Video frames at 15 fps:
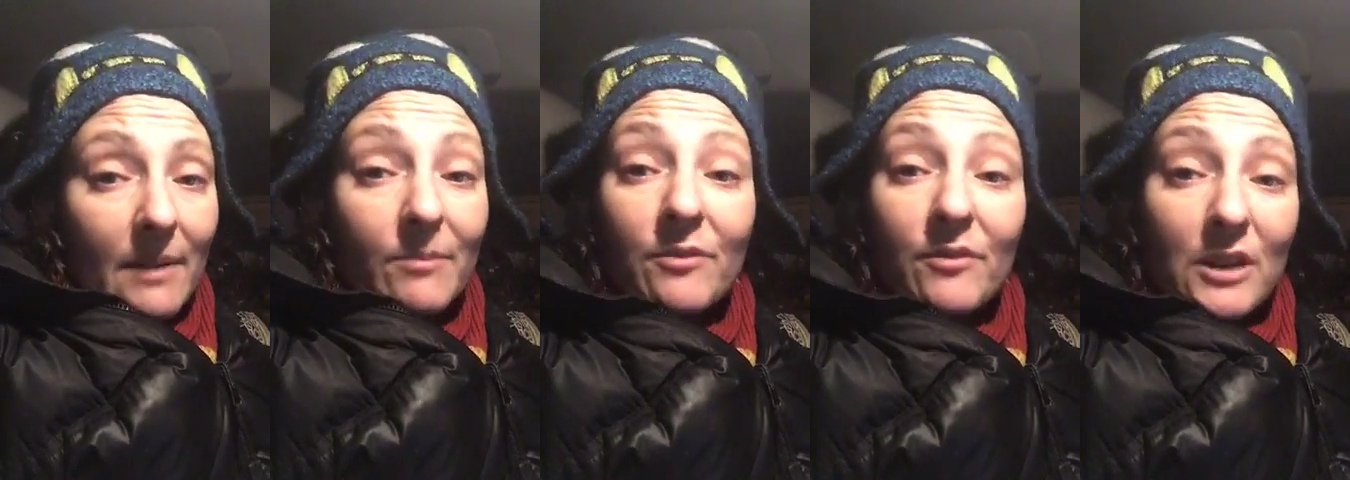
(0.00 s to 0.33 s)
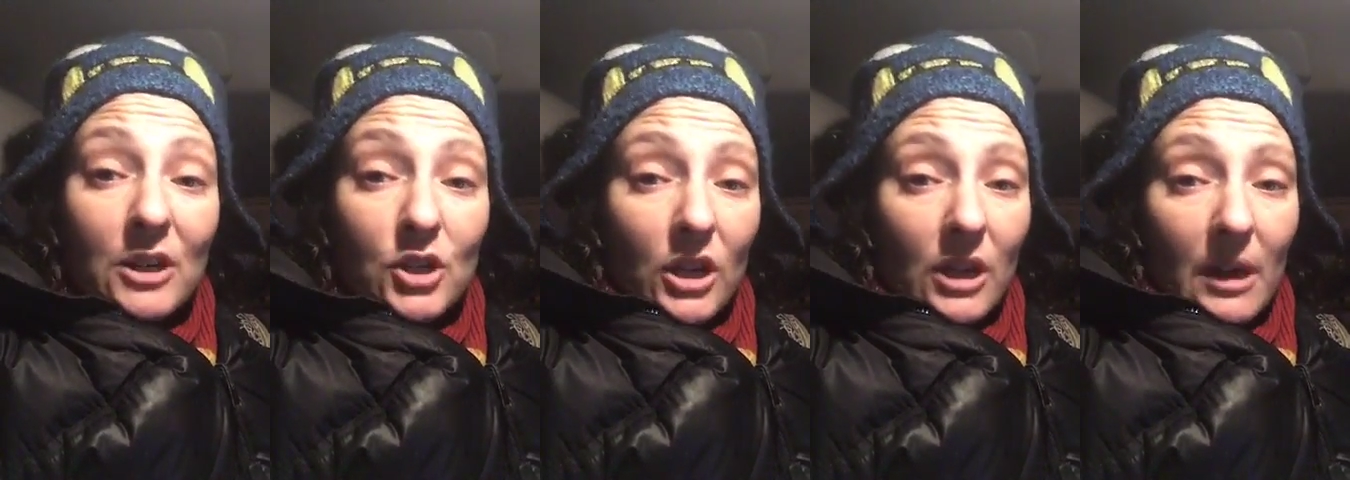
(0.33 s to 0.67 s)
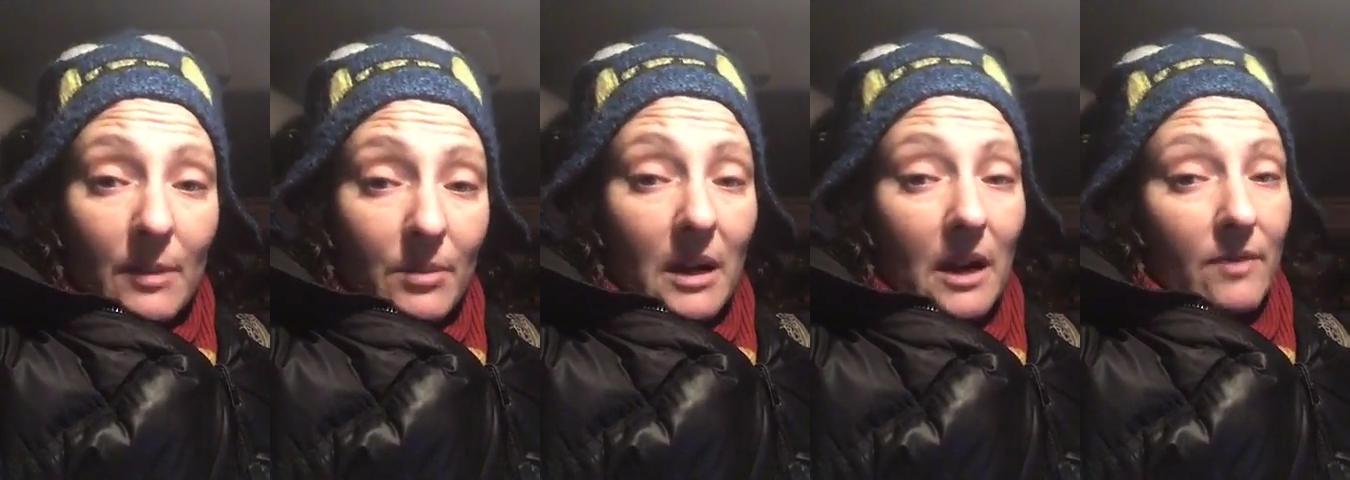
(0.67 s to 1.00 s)
I'm finishing
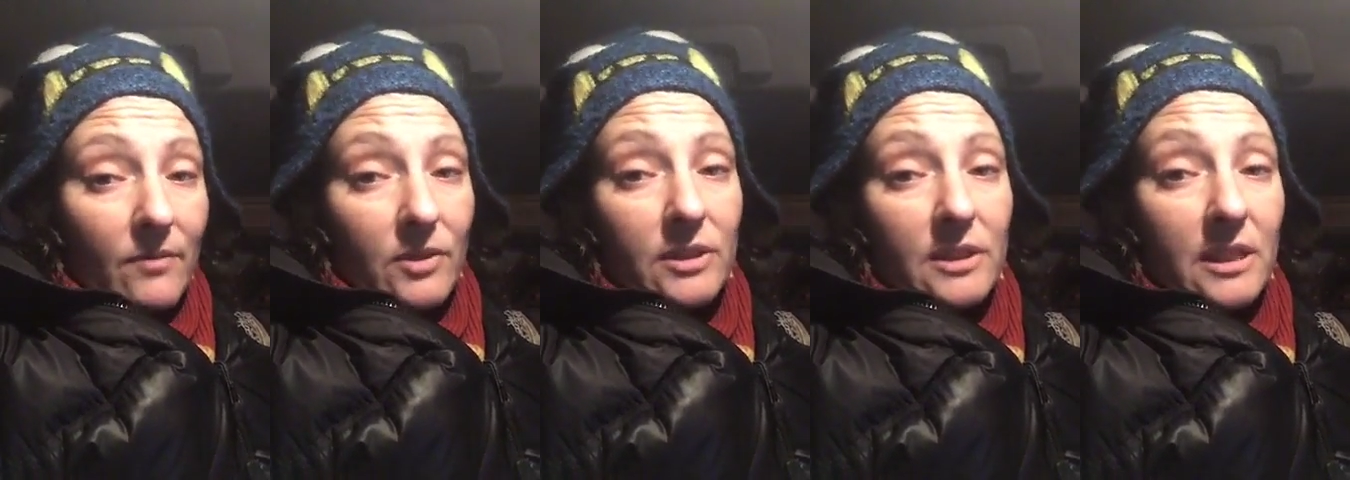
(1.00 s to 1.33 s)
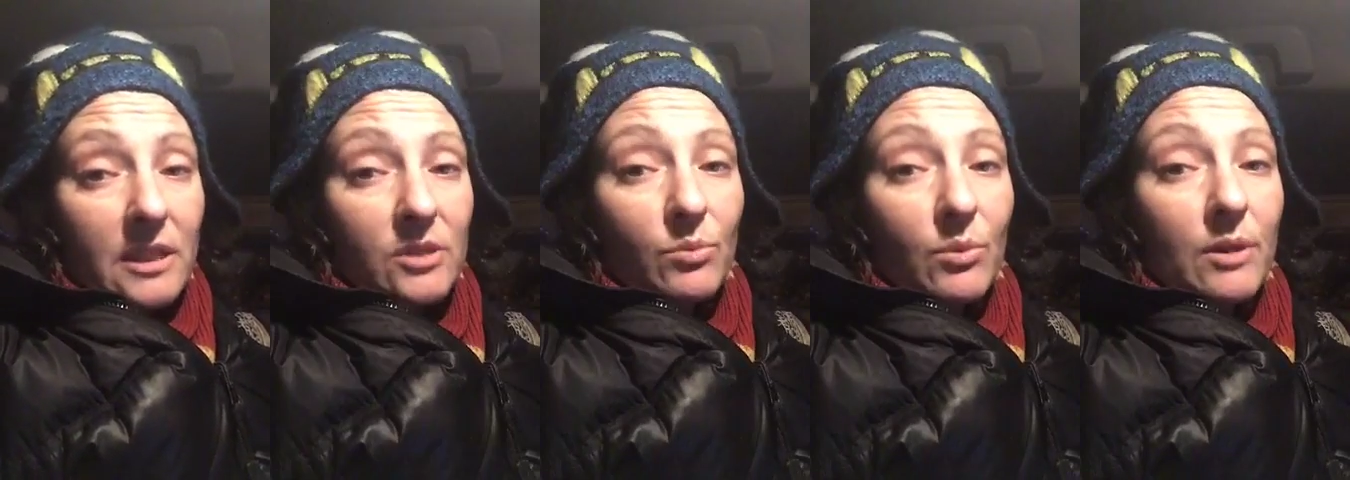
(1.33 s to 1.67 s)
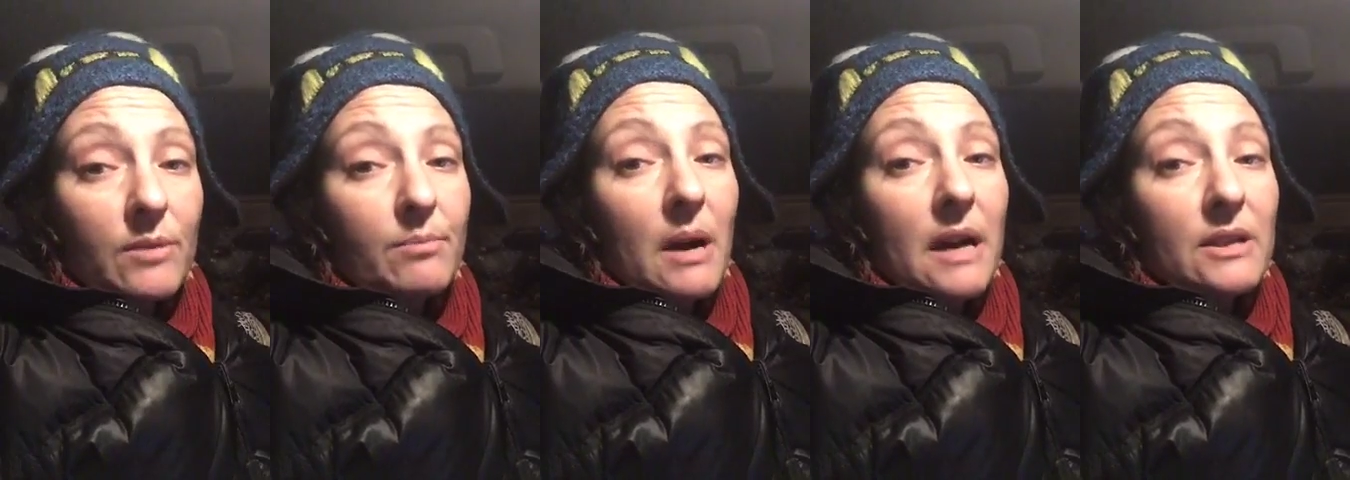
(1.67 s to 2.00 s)
up conferences
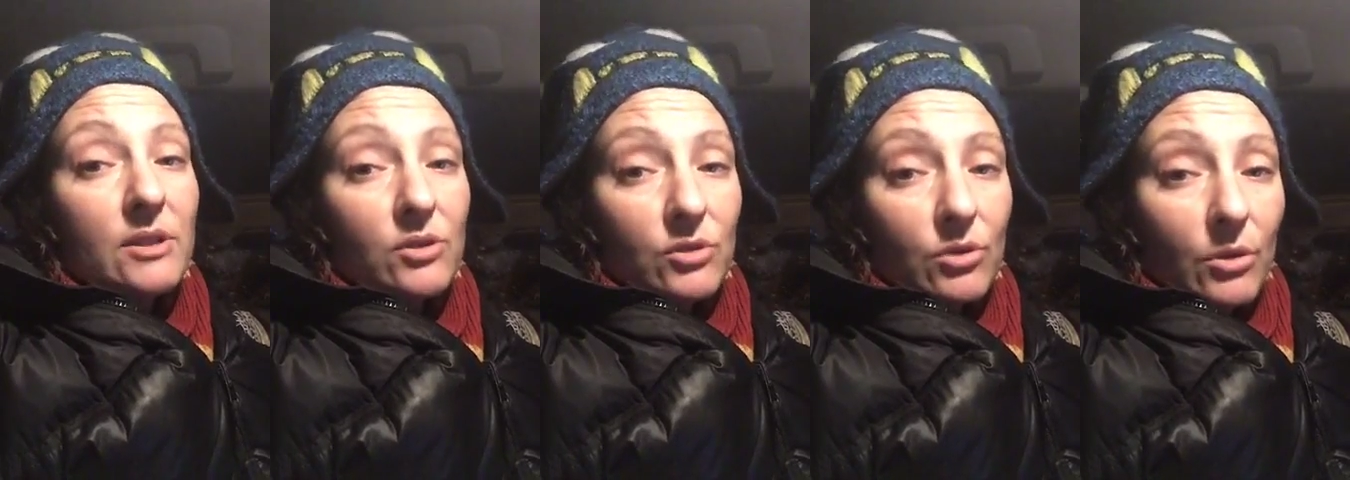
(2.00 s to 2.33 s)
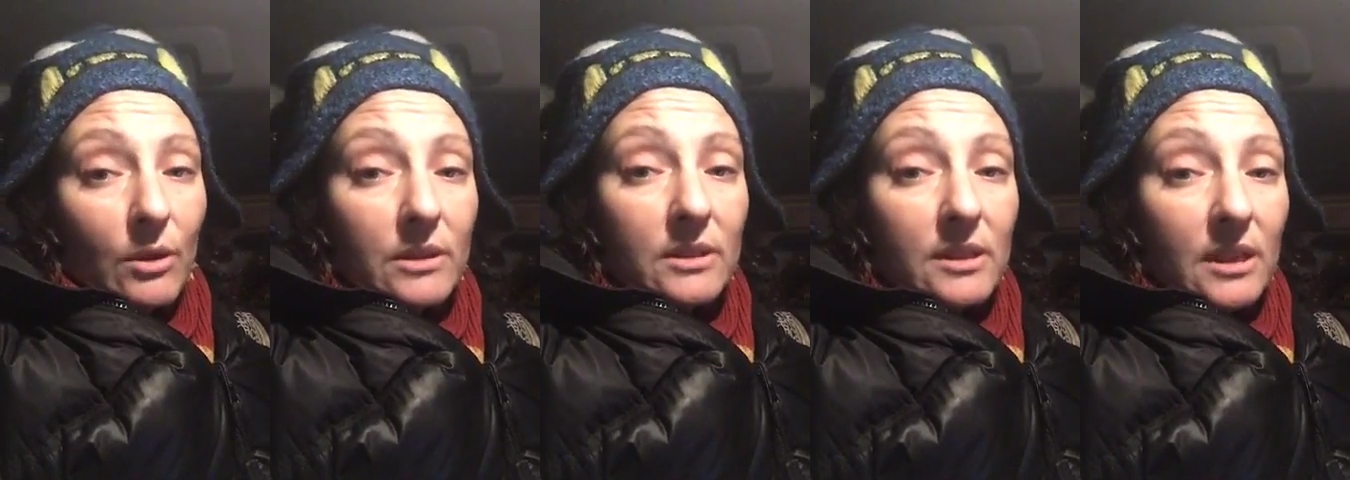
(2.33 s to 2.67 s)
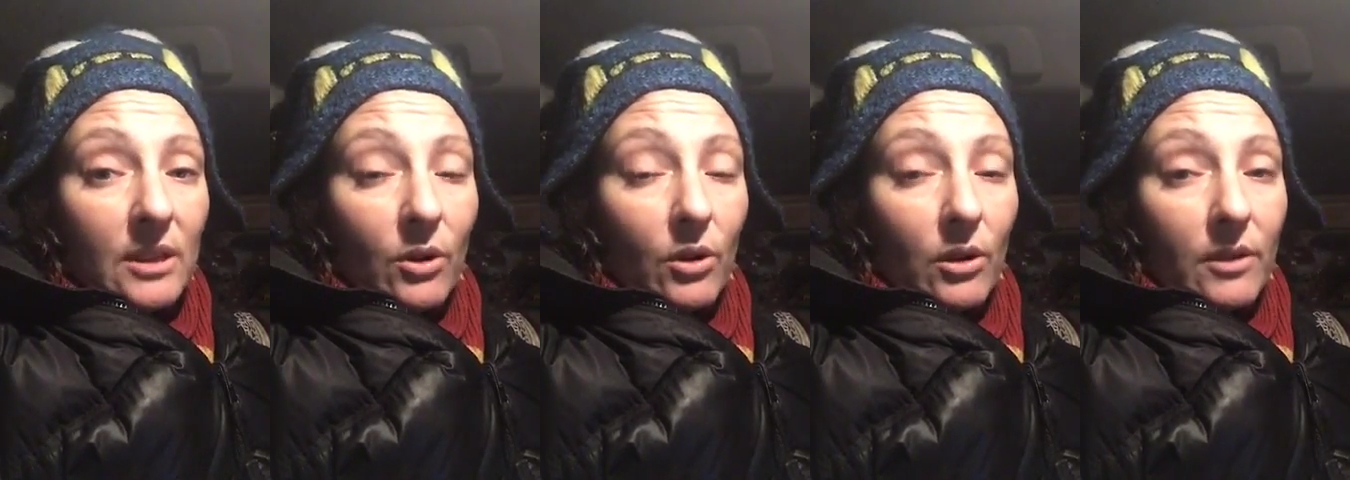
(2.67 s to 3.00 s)
with my students
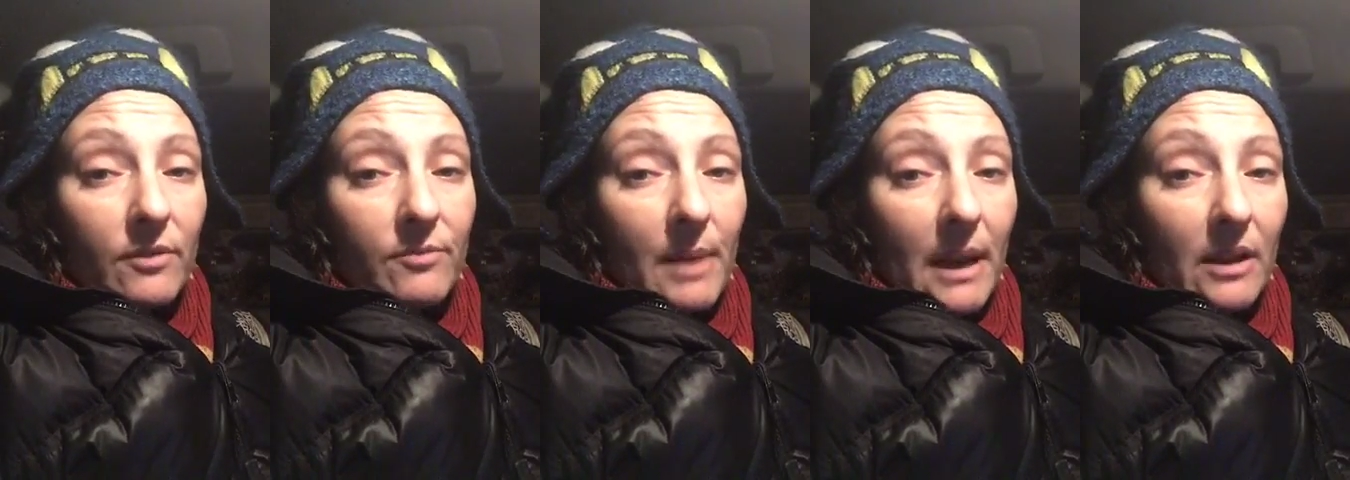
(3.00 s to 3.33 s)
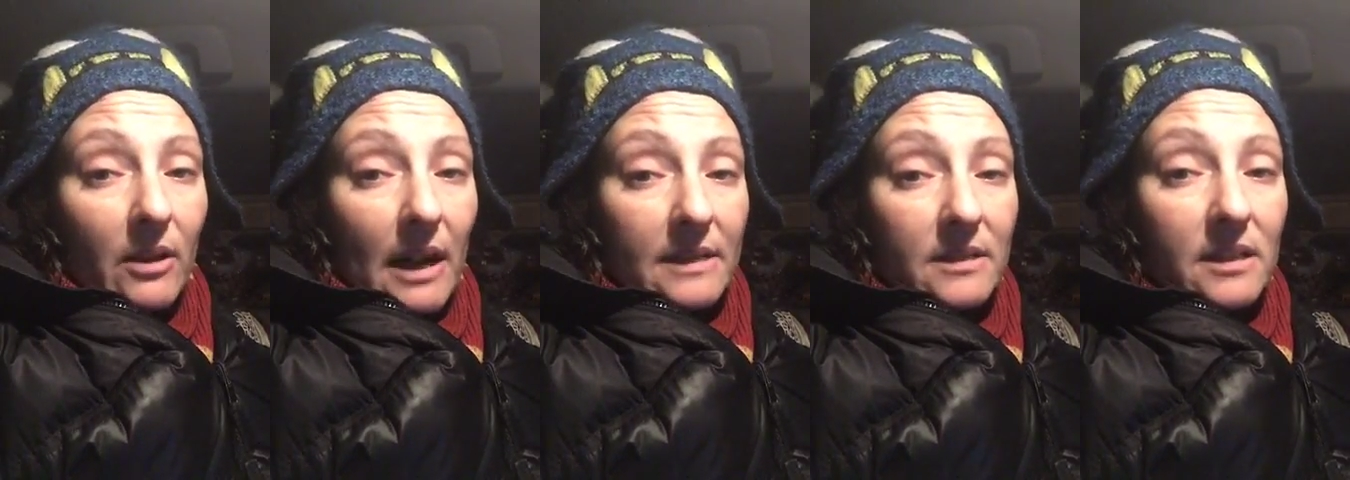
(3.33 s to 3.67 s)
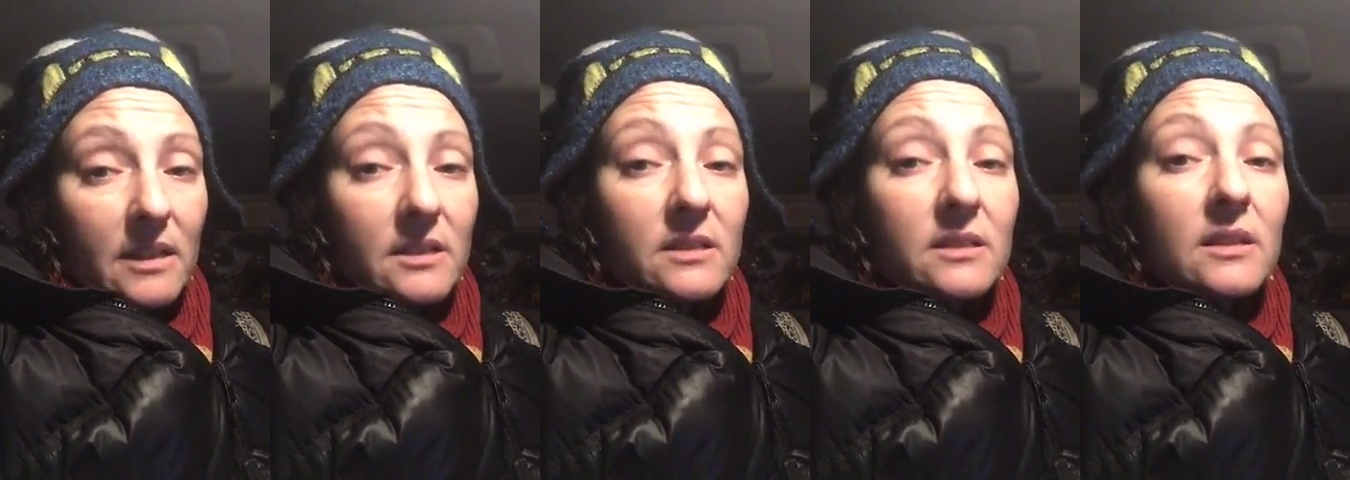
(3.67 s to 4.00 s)
in all of my
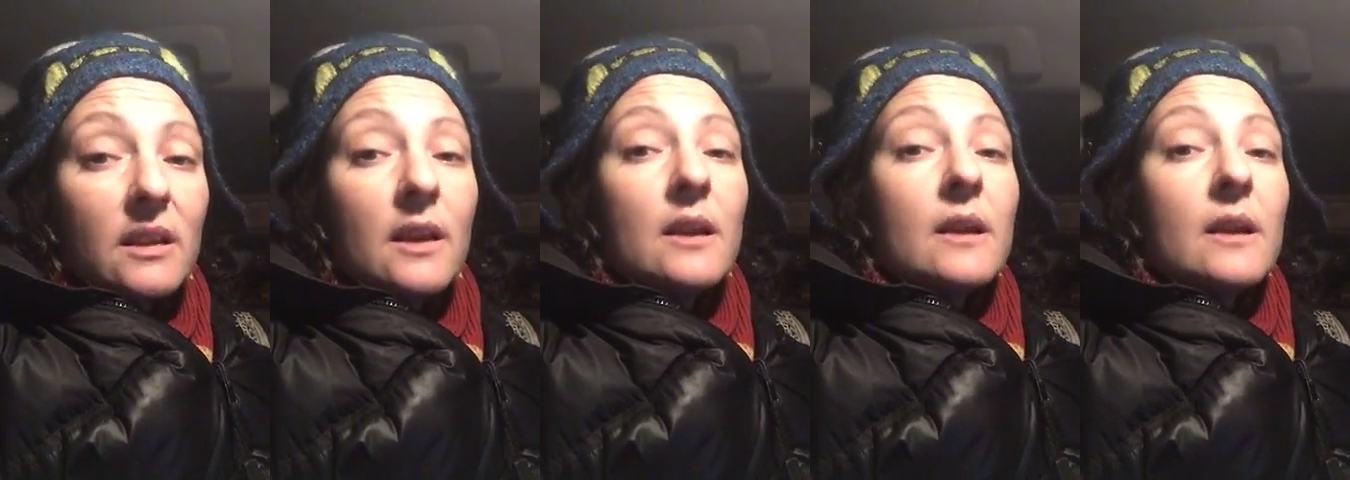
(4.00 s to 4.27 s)
classes.